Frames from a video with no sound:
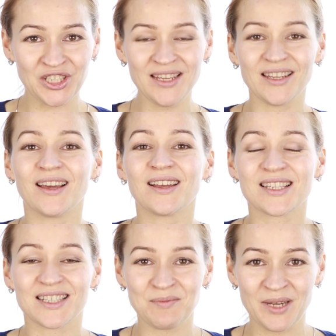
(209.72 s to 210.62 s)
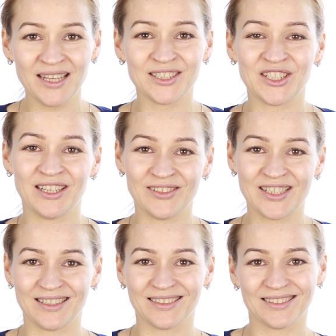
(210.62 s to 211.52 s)
If you found this video
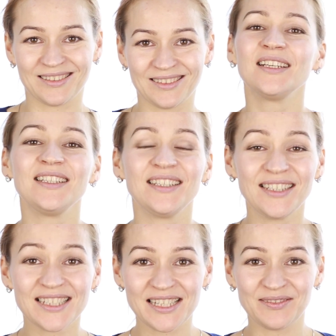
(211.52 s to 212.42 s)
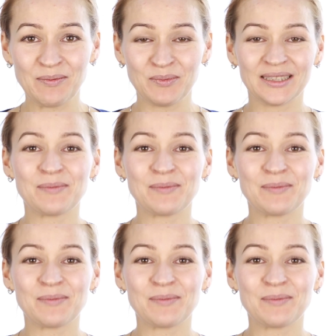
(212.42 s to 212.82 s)
useful, subscribe to our channel,